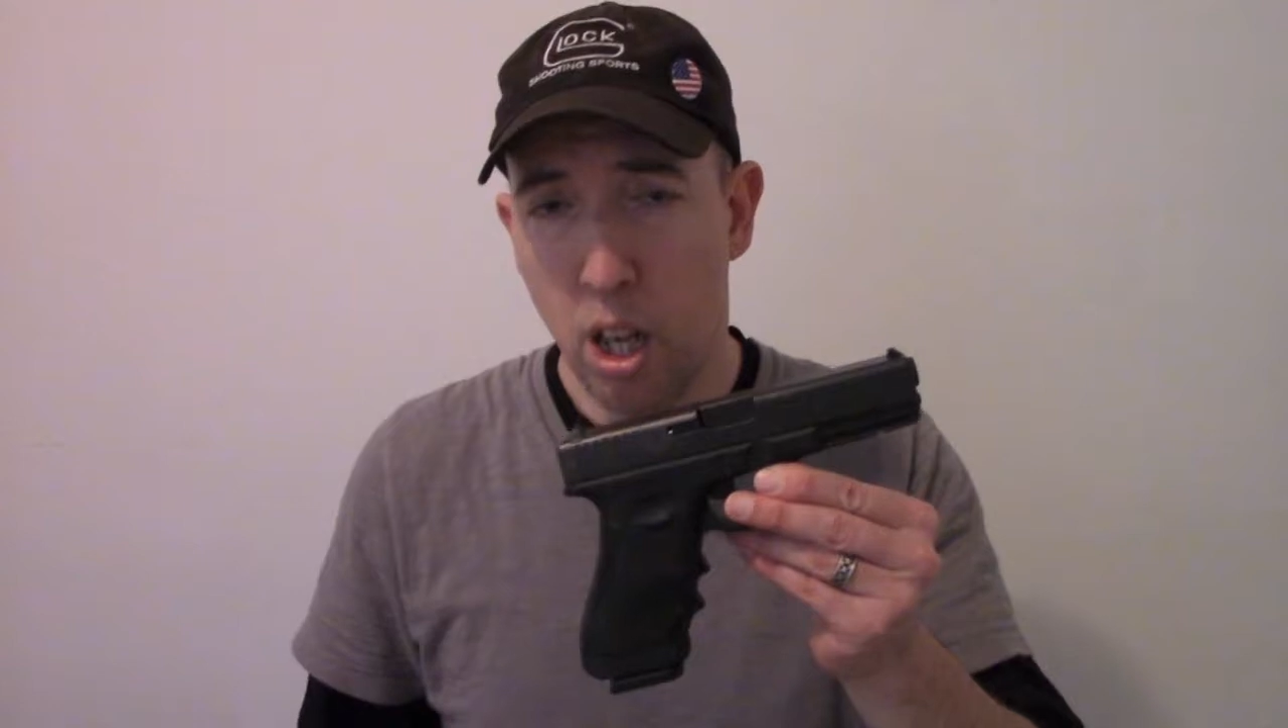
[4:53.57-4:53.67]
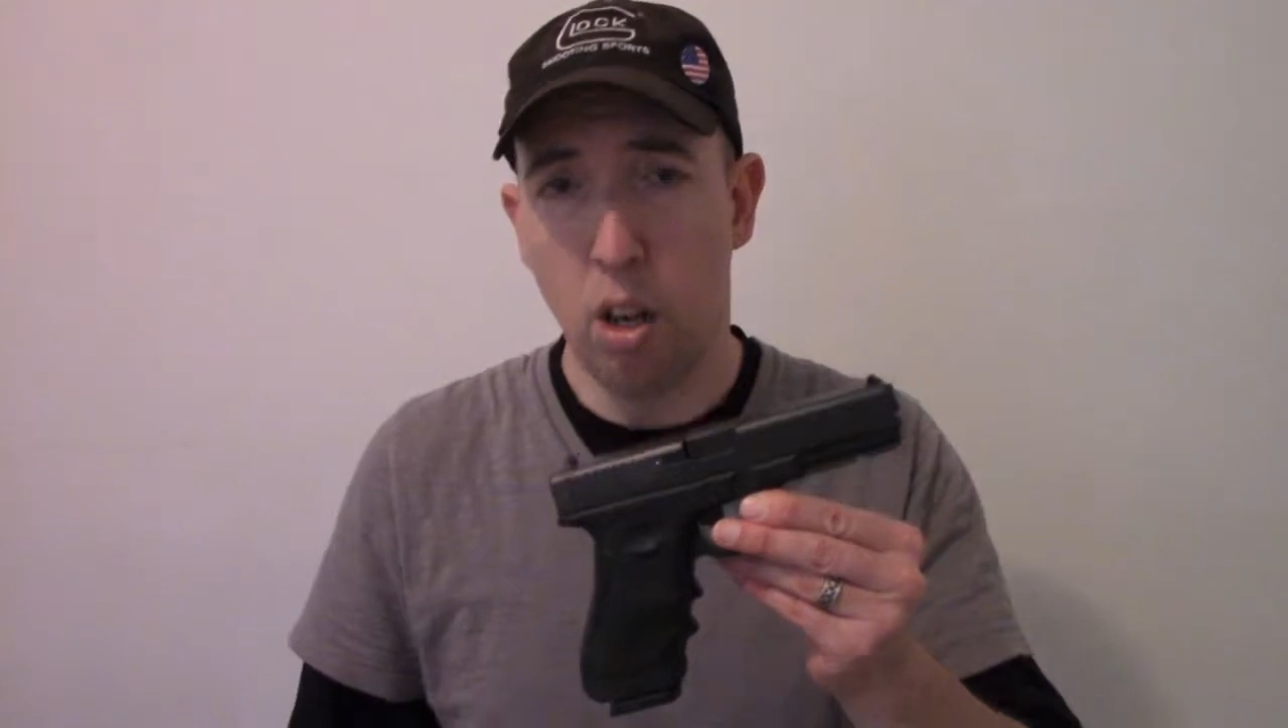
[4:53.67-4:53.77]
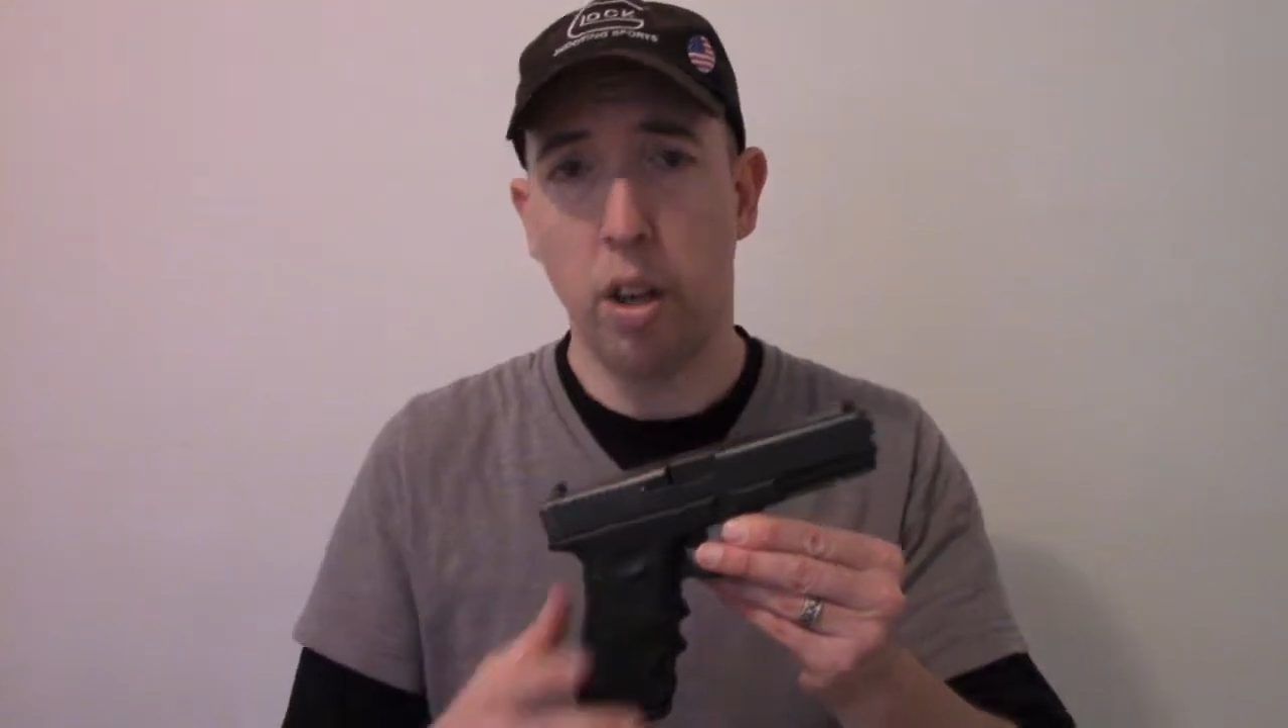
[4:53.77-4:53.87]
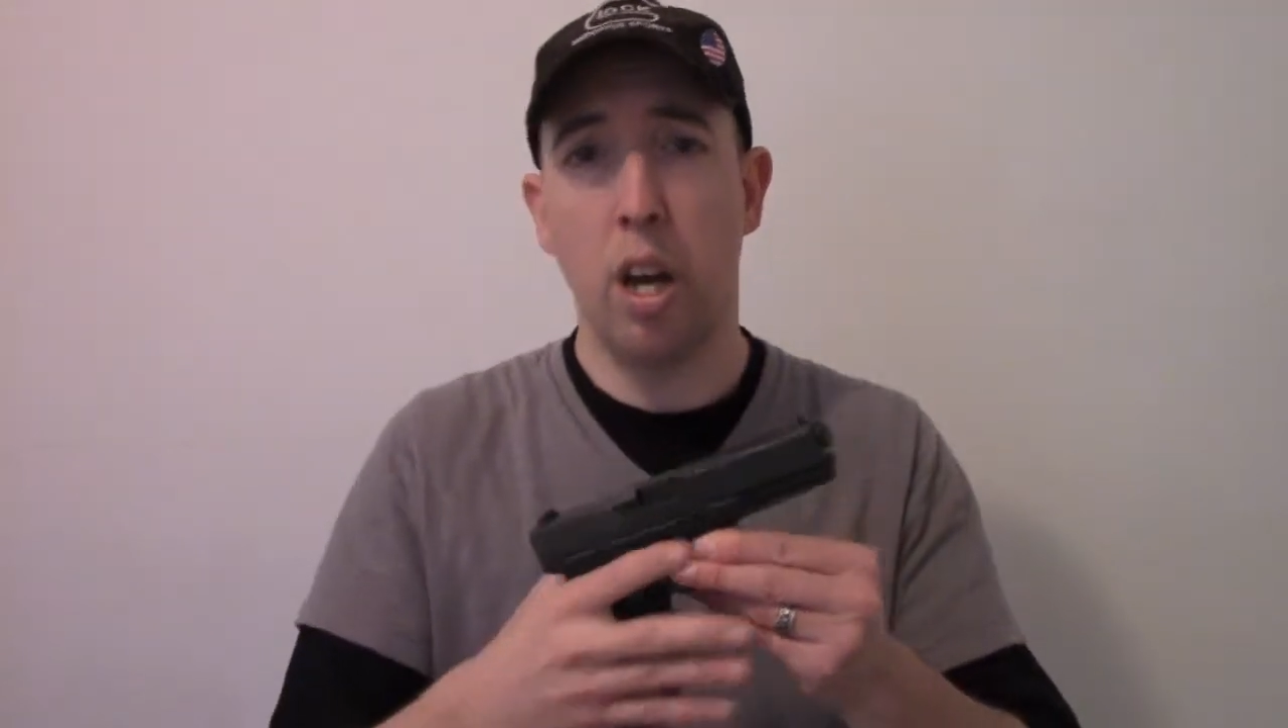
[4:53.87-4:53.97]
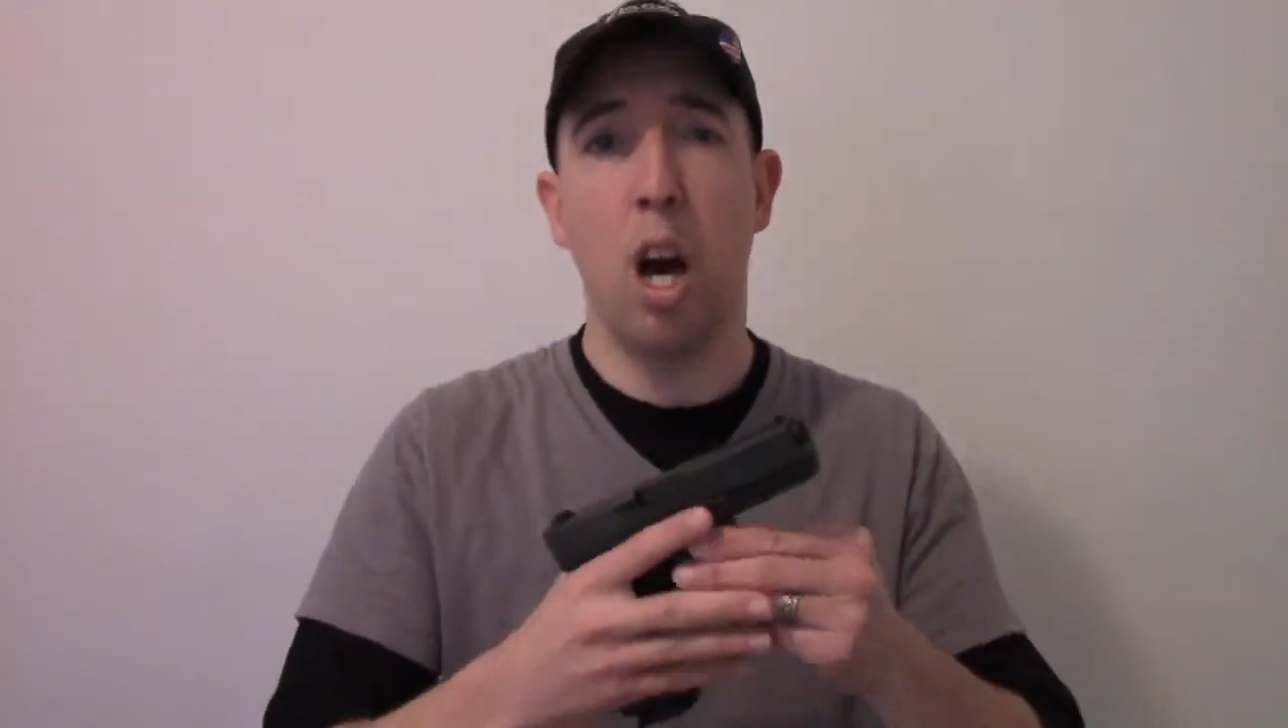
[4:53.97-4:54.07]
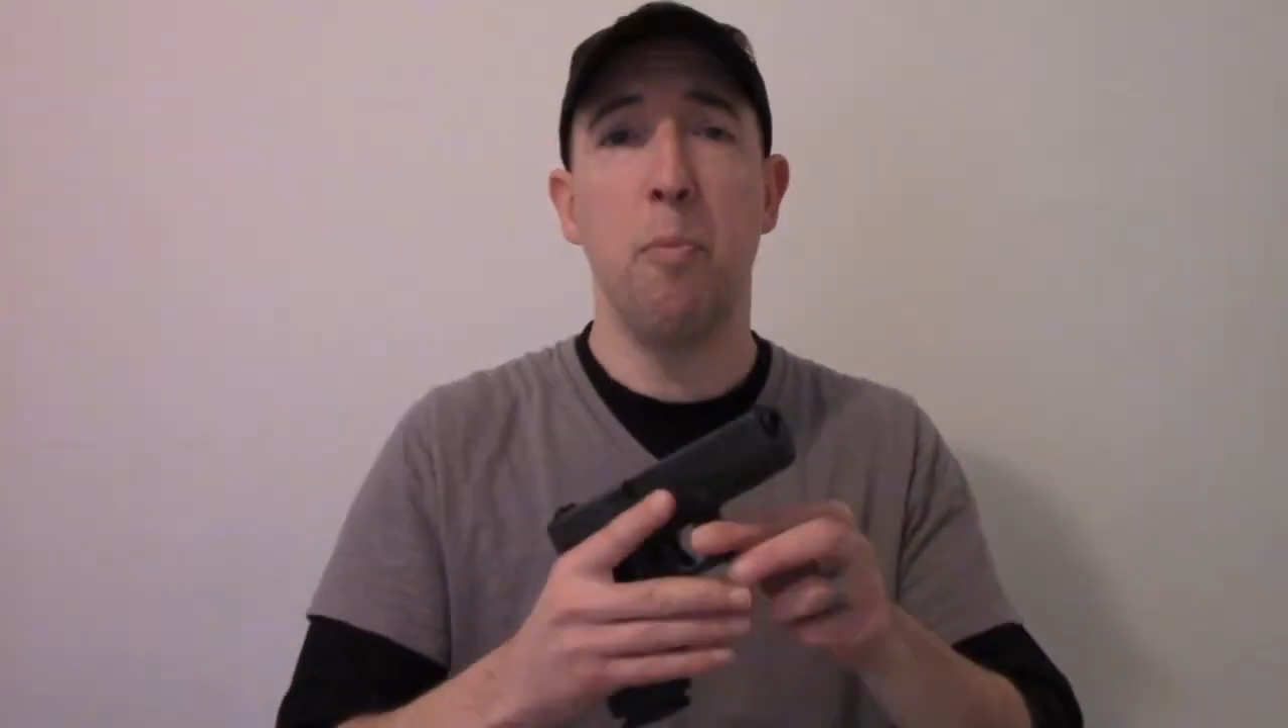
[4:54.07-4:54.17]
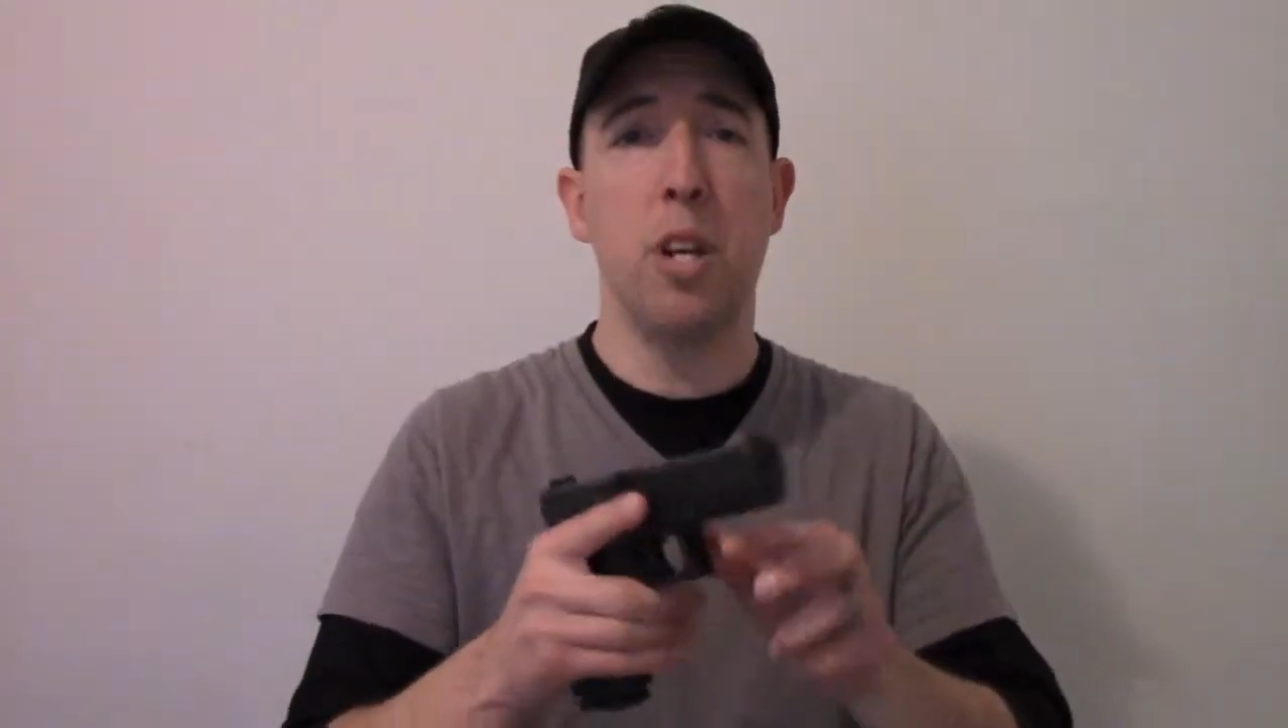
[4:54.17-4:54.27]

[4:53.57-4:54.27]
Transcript: okay, I'm